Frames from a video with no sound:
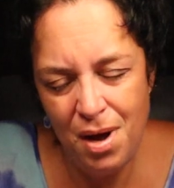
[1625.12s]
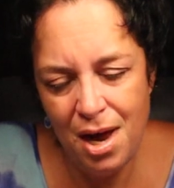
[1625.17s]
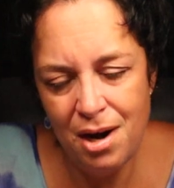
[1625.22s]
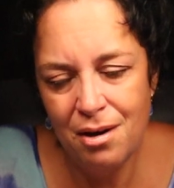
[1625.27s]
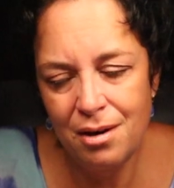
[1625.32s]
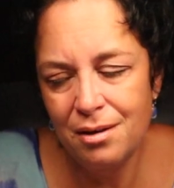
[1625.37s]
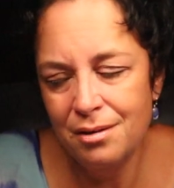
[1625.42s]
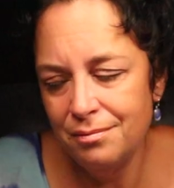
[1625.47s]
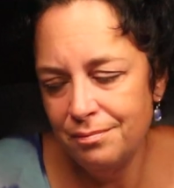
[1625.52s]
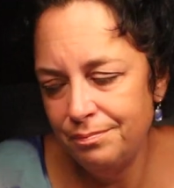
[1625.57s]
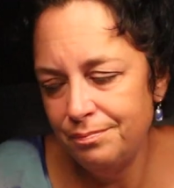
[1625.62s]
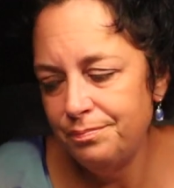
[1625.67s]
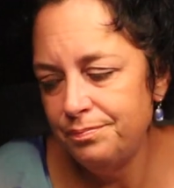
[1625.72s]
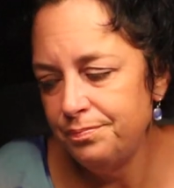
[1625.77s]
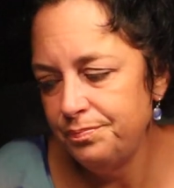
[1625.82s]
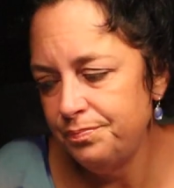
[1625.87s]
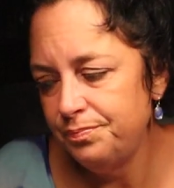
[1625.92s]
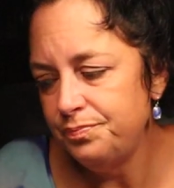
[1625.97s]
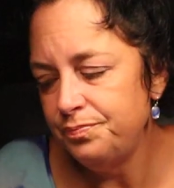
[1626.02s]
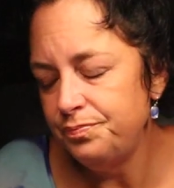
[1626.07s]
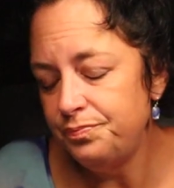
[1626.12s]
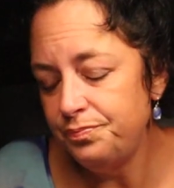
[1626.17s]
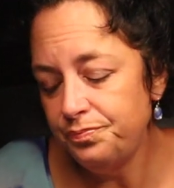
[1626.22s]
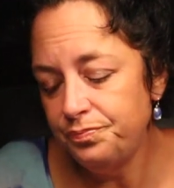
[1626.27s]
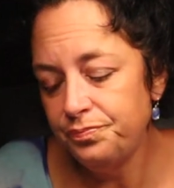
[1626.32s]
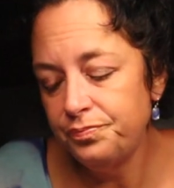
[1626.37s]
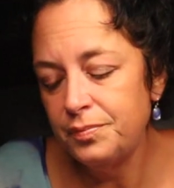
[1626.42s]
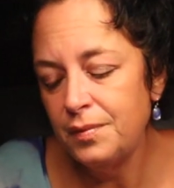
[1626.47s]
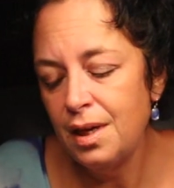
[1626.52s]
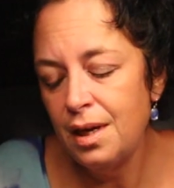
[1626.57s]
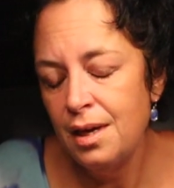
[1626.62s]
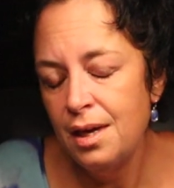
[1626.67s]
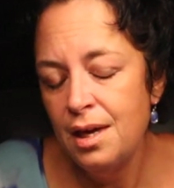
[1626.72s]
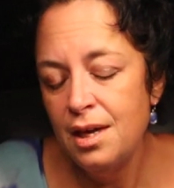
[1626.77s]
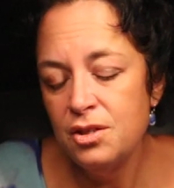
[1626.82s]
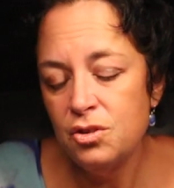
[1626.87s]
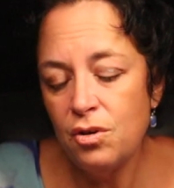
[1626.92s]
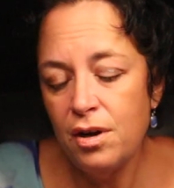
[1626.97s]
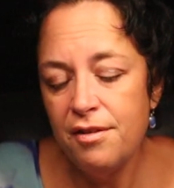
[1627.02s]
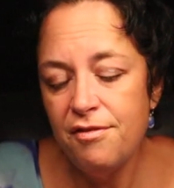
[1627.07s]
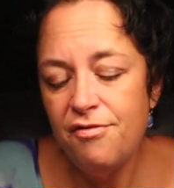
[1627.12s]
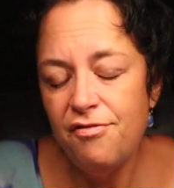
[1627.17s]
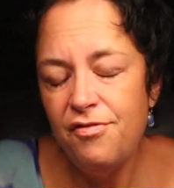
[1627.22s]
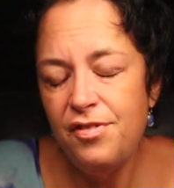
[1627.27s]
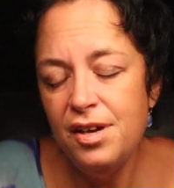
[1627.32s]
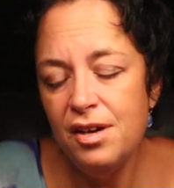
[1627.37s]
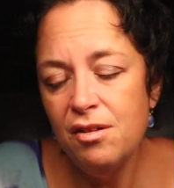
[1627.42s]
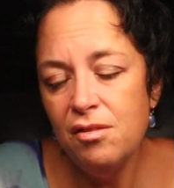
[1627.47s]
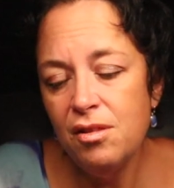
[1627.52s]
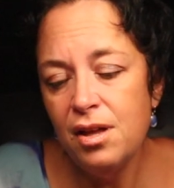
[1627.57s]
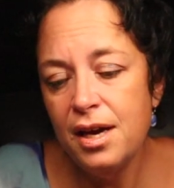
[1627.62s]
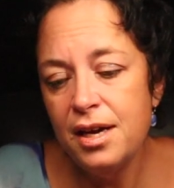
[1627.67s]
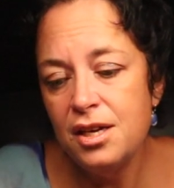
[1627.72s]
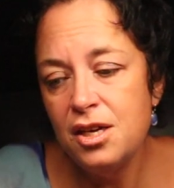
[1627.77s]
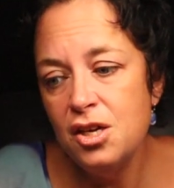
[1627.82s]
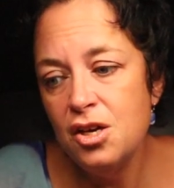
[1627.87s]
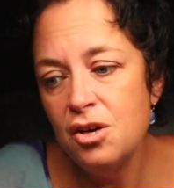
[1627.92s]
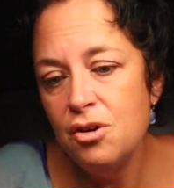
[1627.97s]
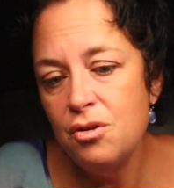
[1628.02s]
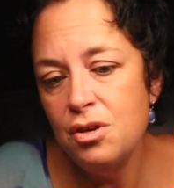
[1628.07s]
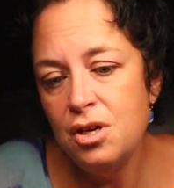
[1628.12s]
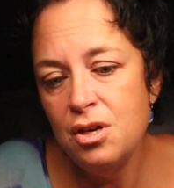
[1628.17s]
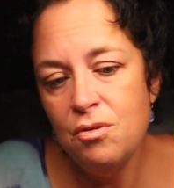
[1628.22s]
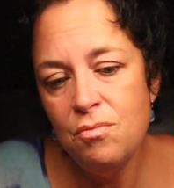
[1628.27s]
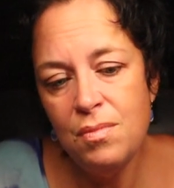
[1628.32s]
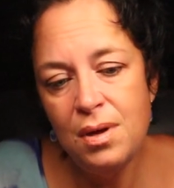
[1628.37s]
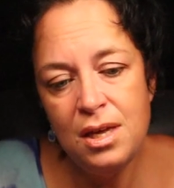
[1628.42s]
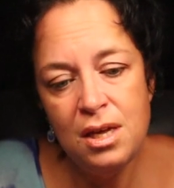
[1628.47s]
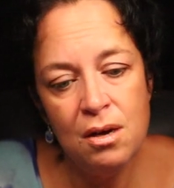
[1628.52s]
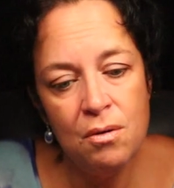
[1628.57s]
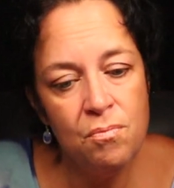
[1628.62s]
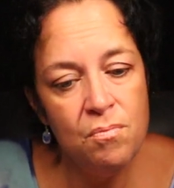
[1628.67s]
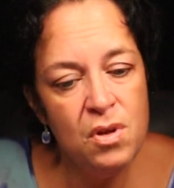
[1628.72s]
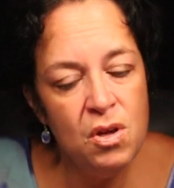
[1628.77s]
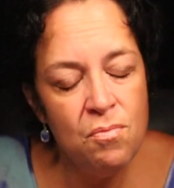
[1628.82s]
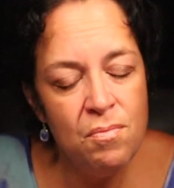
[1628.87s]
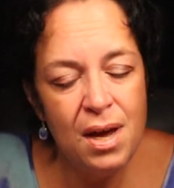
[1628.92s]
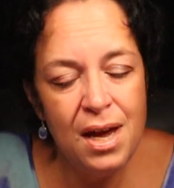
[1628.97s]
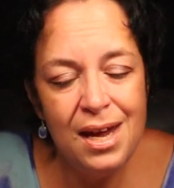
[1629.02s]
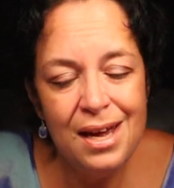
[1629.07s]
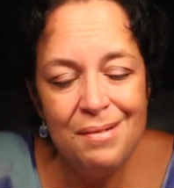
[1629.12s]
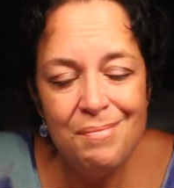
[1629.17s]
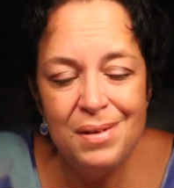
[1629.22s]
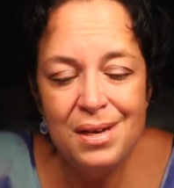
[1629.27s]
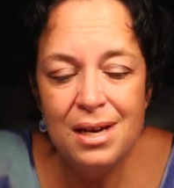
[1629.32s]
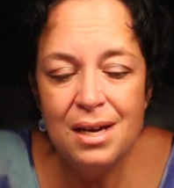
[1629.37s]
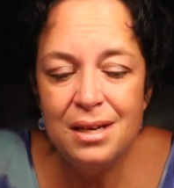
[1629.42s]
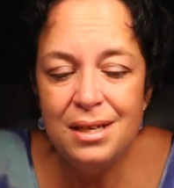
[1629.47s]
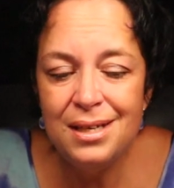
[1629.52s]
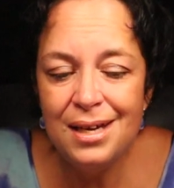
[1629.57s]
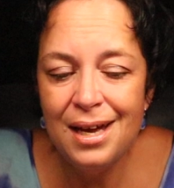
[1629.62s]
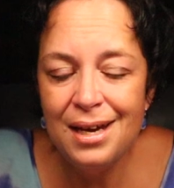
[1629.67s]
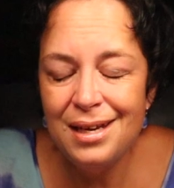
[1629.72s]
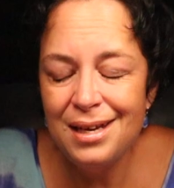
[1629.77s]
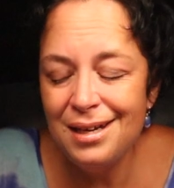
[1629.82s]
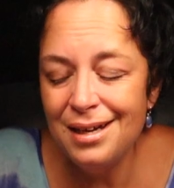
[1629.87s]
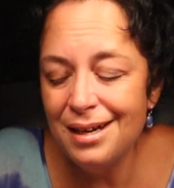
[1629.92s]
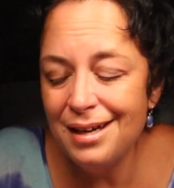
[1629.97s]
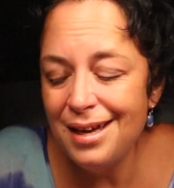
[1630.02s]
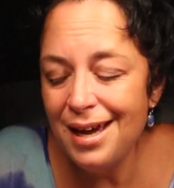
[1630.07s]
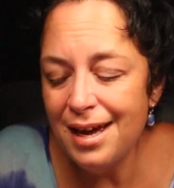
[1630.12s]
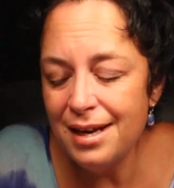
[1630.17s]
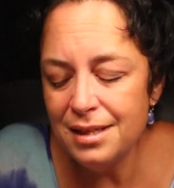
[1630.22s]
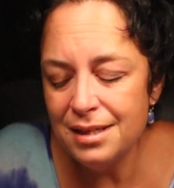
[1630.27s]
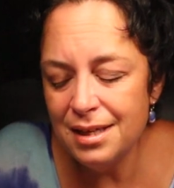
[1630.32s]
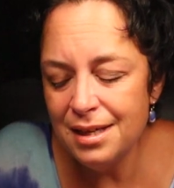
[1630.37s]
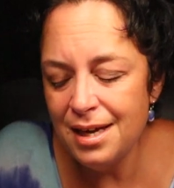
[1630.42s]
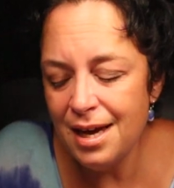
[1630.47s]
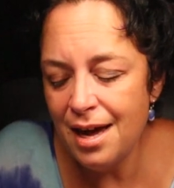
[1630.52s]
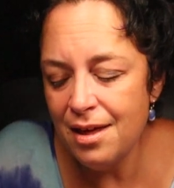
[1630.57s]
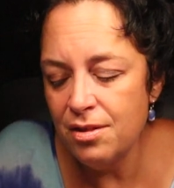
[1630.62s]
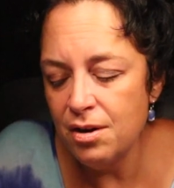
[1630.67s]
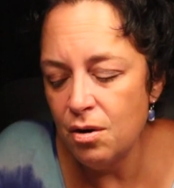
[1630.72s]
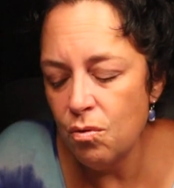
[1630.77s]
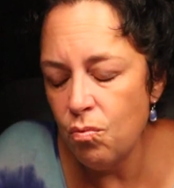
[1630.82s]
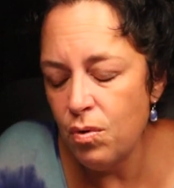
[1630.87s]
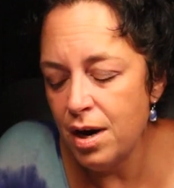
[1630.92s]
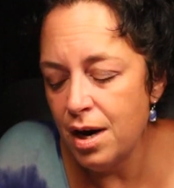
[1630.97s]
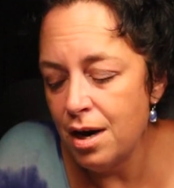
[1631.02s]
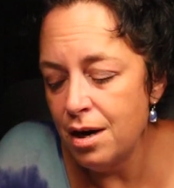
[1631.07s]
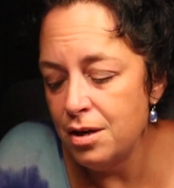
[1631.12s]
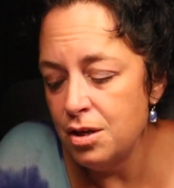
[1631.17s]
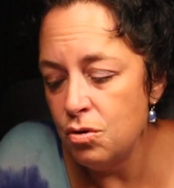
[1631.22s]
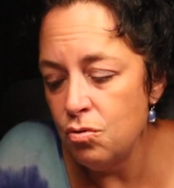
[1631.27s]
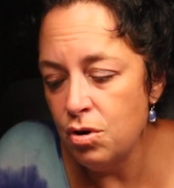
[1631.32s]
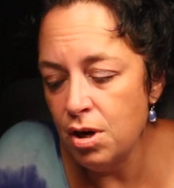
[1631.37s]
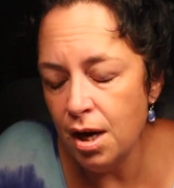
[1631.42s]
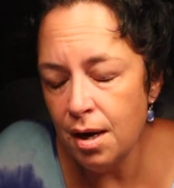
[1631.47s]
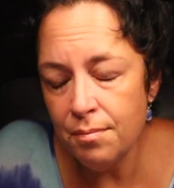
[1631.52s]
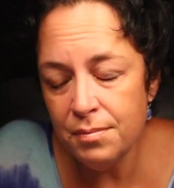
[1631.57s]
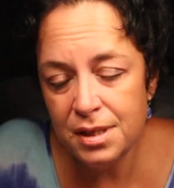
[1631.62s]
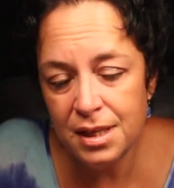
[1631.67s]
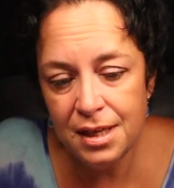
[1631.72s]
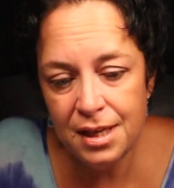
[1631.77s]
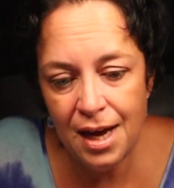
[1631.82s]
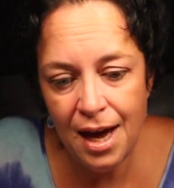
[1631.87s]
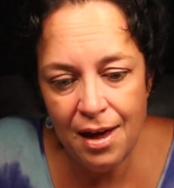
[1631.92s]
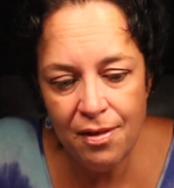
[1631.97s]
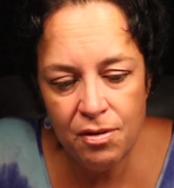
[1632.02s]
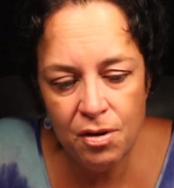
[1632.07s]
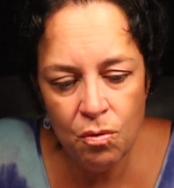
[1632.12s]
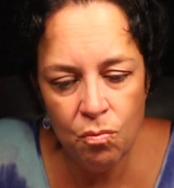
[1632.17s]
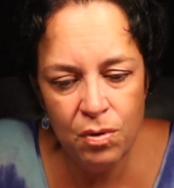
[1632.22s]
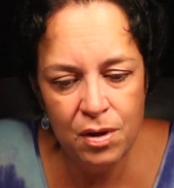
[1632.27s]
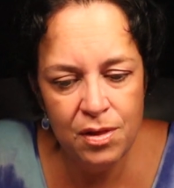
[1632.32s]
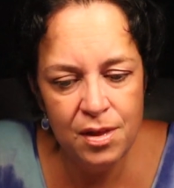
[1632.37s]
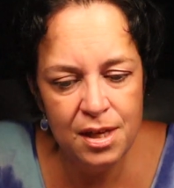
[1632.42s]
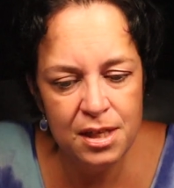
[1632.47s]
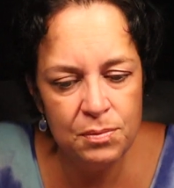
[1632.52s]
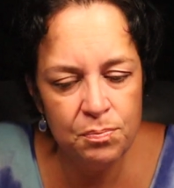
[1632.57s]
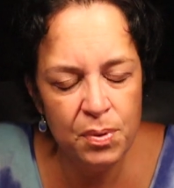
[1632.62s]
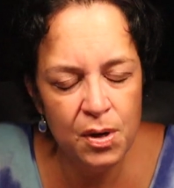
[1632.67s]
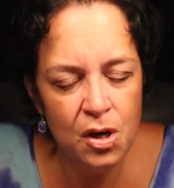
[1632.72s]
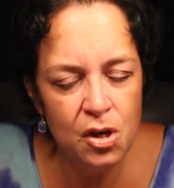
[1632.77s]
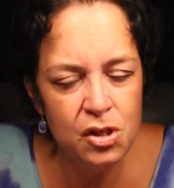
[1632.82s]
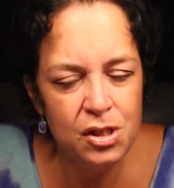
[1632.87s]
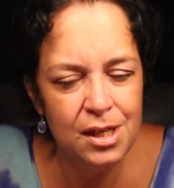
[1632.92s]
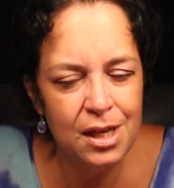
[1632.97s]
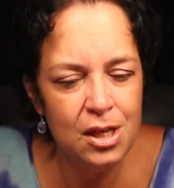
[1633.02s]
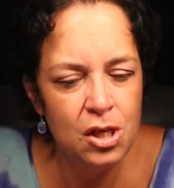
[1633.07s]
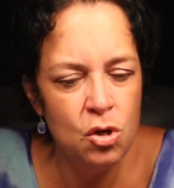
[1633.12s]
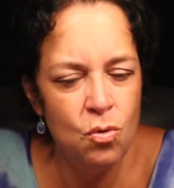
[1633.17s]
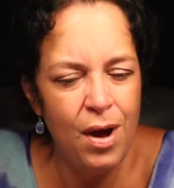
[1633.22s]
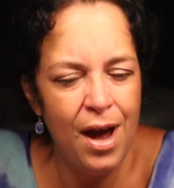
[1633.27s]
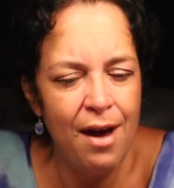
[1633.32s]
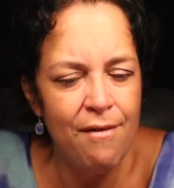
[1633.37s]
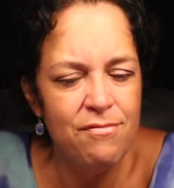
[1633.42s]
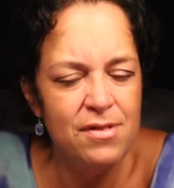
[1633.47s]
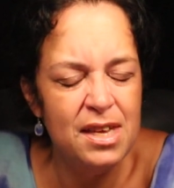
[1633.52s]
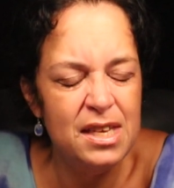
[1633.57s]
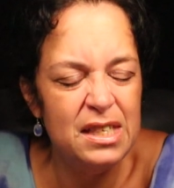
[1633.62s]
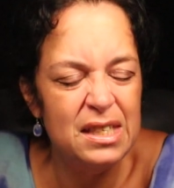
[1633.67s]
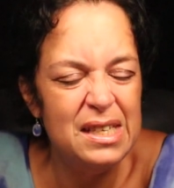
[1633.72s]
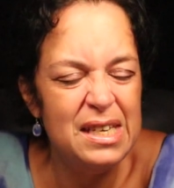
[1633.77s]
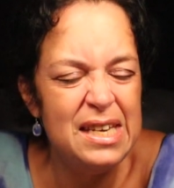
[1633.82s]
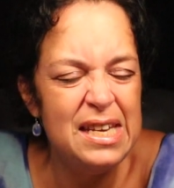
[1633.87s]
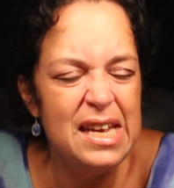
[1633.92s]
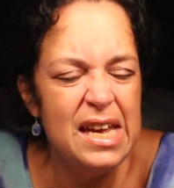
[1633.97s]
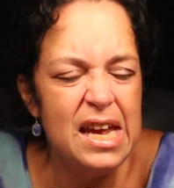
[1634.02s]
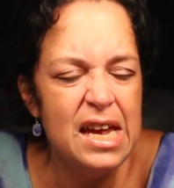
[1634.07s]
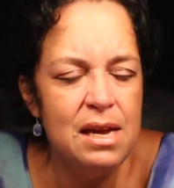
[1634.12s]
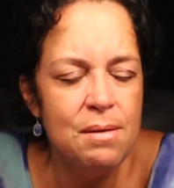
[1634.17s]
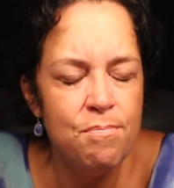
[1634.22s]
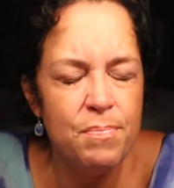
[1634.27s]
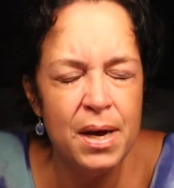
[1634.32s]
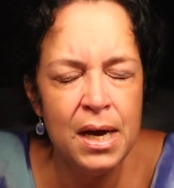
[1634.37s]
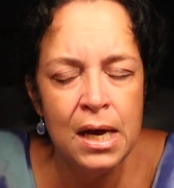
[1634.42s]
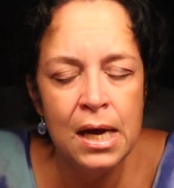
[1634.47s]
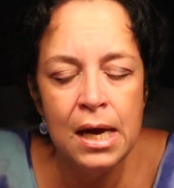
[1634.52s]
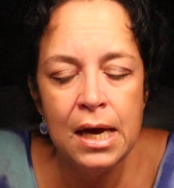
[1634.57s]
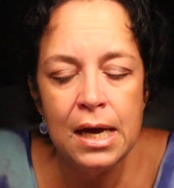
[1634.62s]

better. So I feel like you you you, you may be attending a get together where you come together with this person and you have this deep,